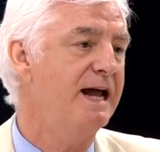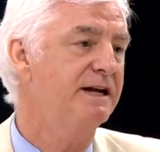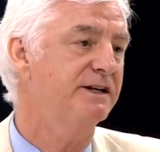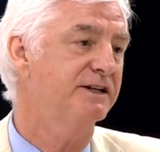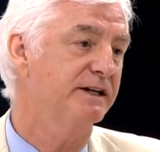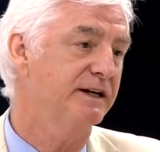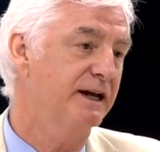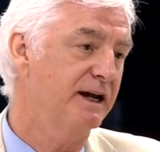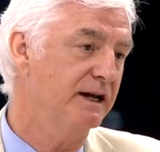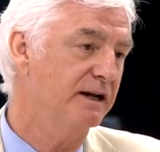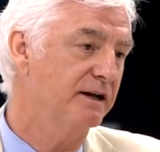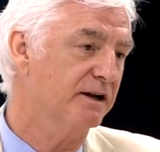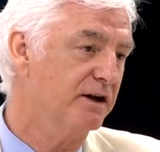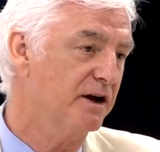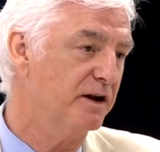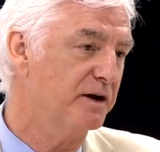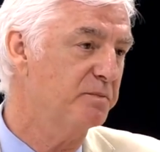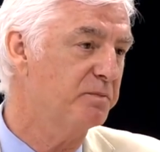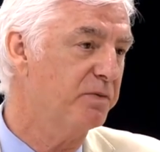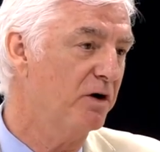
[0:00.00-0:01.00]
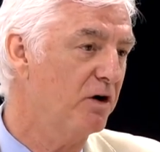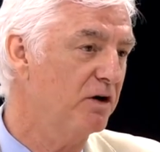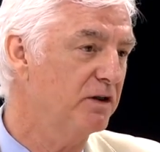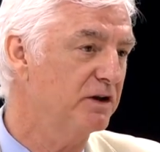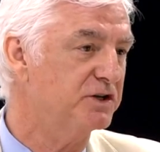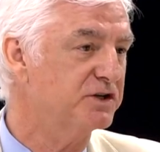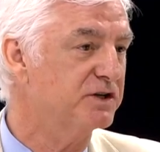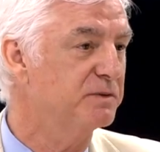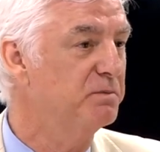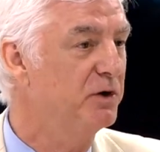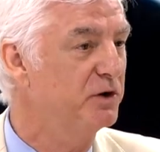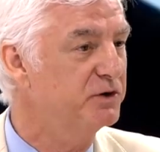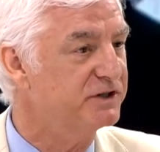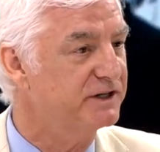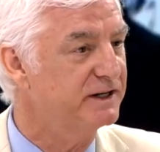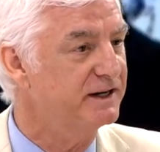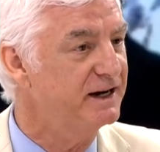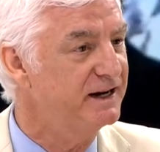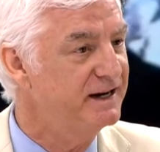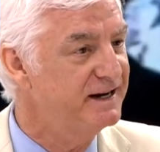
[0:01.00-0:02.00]
And today, cut and polish
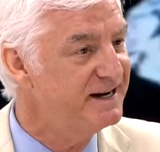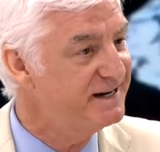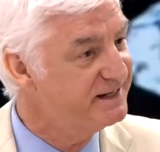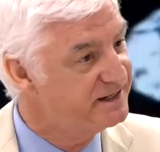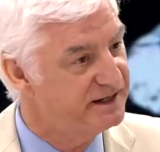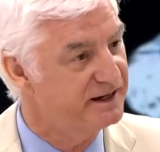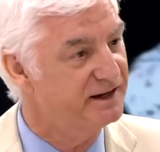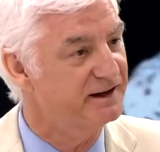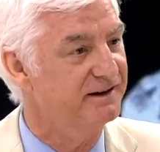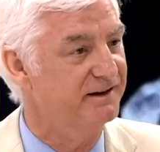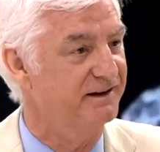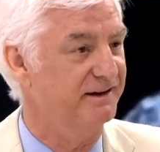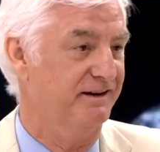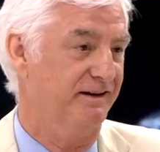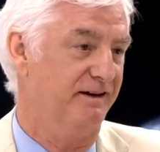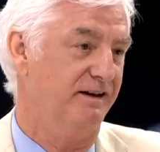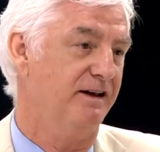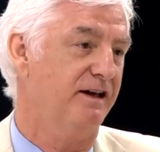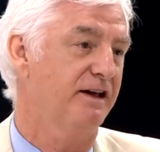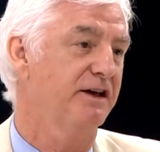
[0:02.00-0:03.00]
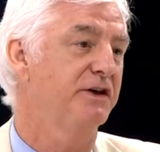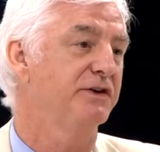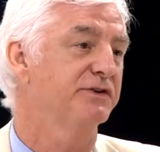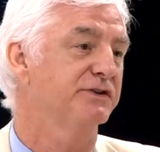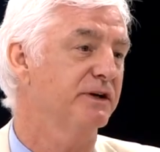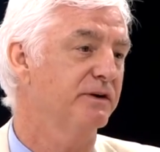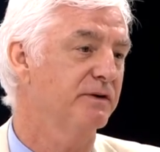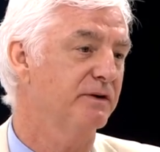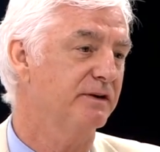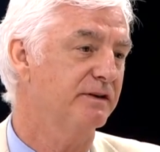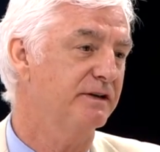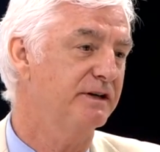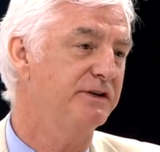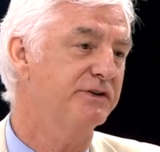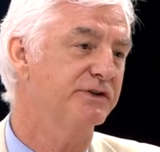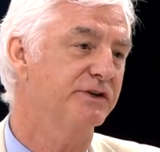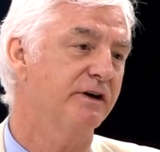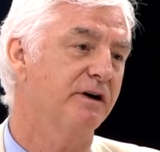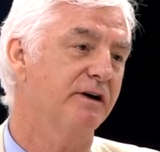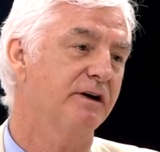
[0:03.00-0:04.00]
mostly in India. So
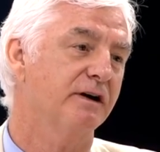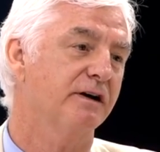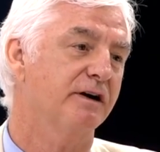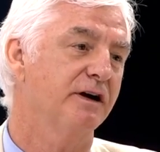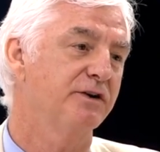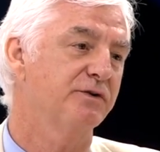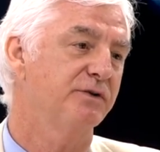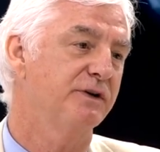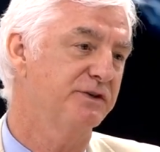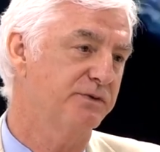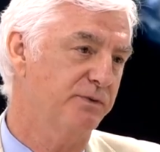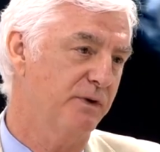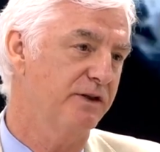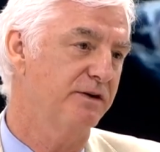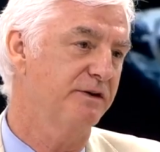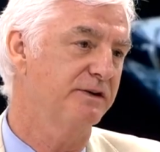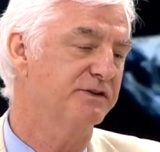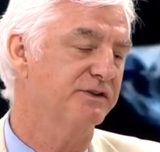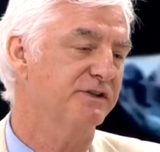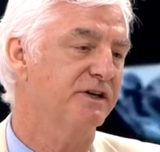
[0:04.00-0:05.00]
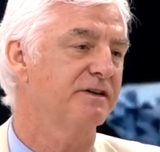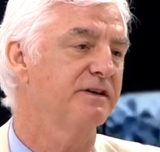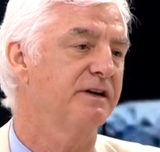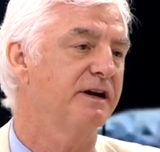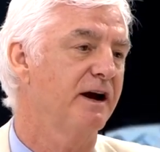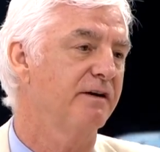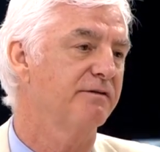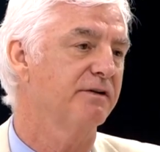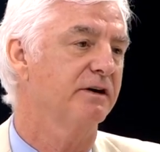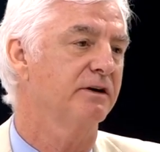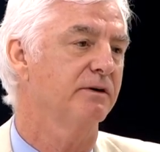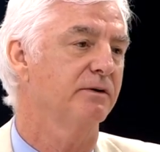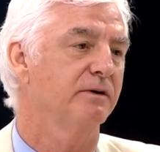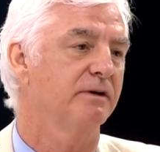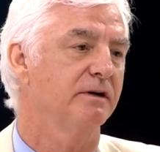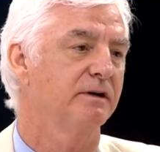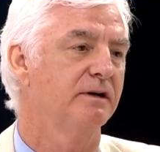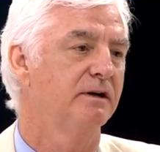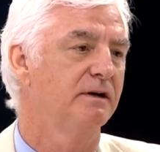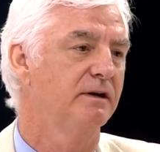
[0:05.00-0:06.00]
these are countries, whether it's Southern Africa